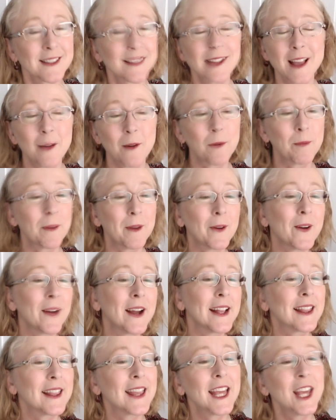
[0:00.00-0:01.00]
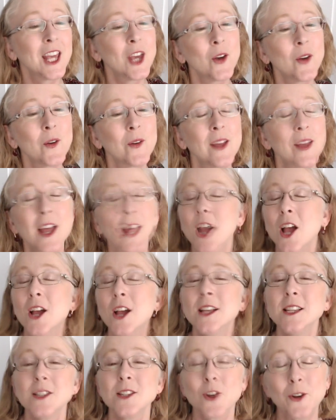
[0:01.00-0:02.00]
That would be great. Thank you.
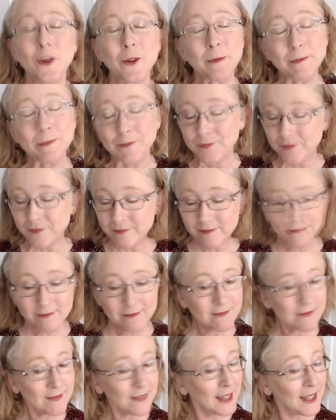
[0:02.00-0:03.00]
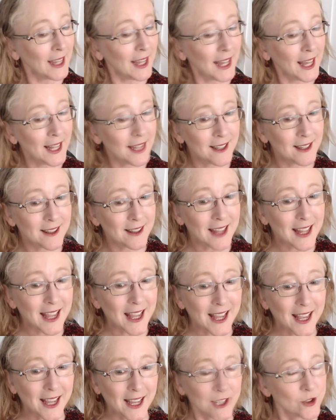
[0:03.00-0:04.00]
So, in
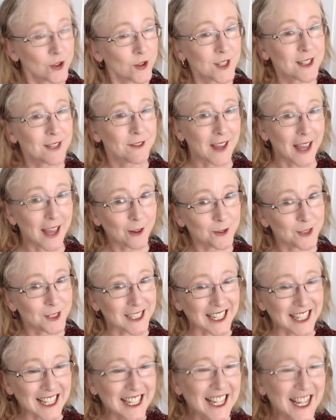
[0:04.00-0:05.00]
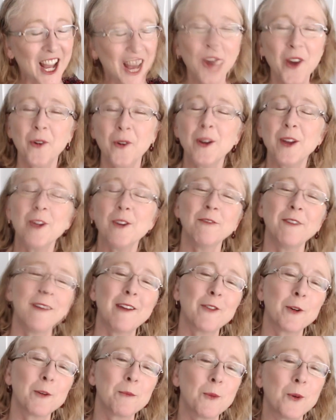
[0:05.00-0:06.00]
the interest of equity, who are your
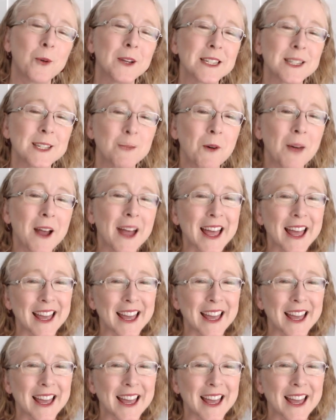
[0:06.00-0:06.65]
favourite boys in YA?